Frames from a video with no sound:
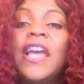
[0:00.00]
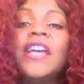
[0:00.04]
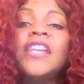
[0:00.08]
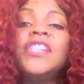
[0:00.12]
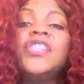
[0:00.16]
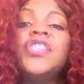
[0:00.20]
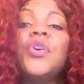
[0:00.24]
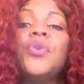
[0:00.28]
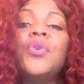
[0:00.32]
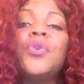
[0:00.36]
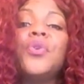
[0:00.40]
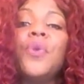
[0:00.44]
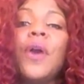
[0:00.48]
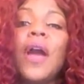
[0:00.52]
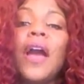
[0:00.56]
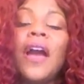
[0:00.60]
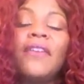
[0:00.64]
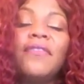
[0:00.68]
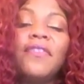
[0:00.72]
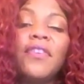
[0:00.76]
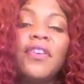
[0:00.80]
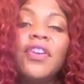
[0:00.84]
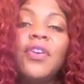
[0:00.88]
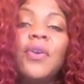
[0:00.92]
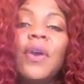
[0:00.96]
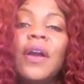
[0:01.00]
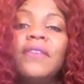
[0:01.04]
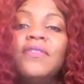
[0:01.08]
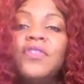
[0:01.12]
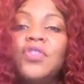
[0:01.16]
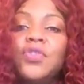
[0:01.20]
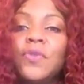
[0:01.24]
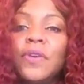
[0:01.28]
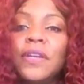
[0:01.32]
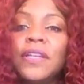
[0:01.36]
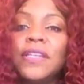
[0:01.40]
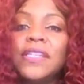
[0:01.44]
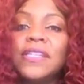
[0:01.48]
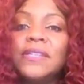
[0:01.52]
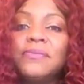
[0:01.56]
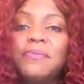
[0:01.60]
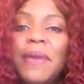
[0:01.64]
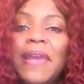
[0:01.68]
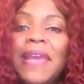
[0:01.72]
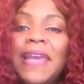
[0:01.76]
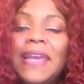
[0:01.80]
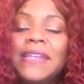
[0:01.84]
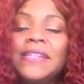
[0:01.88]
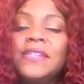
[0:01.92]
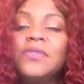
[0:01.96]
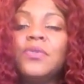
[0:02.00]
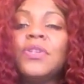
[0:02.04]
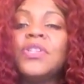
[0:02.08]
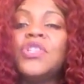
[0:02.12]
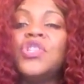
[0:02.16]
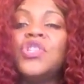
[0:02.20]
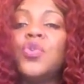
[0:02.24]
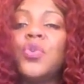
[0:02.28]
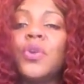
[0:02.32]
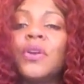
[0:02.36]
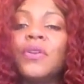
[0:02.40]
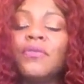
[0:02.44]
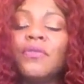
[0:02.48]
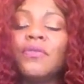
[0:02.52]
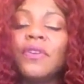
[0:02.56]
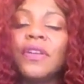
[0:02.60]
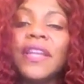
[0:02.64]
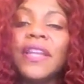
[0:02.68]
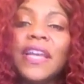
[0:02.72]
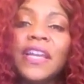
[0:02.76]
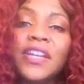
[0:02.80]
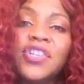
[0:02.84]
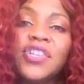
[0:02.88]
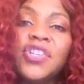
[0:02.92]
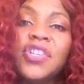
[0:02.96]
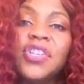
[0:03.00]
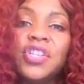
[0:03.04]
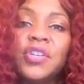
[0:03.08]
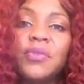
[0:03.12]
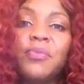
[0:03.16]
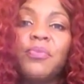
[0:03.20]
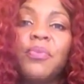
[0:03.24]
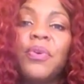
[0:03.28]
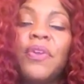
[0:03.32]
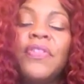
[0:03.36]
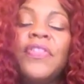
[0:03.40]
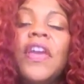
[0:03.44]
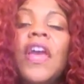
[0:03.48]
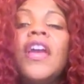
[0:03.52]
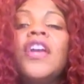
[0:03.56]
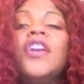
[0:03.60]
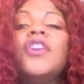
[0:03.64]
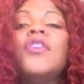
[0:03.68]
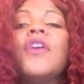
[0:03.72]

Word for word: So whoever you have joint space or joint relationship with,